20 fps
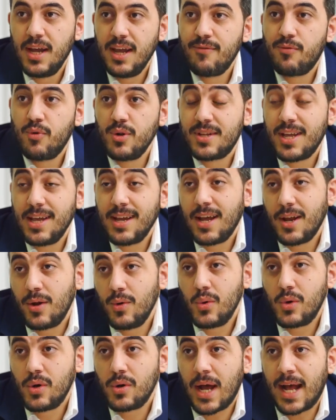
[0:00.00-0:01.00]
If we take a
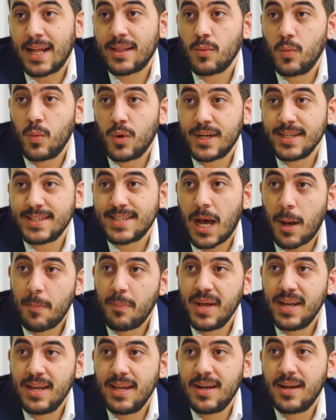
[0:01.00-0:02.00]
look at what is
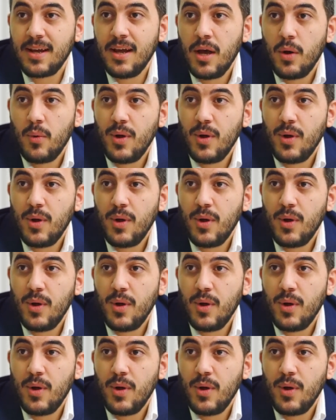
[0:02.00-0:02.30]
happening,